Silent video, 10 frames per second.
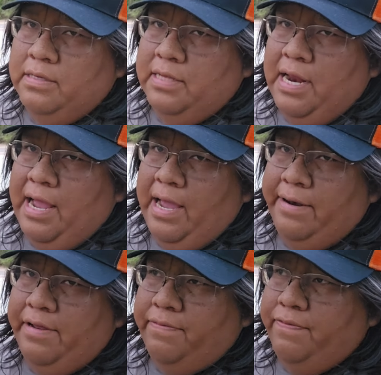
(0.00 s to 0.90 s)
said I
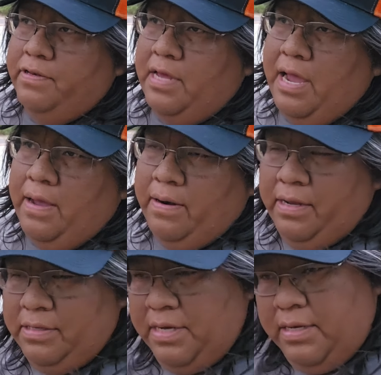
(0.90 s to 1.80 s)
had this for sale, and
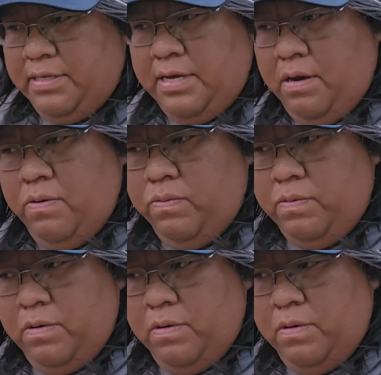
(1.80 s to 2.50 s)
he said sold.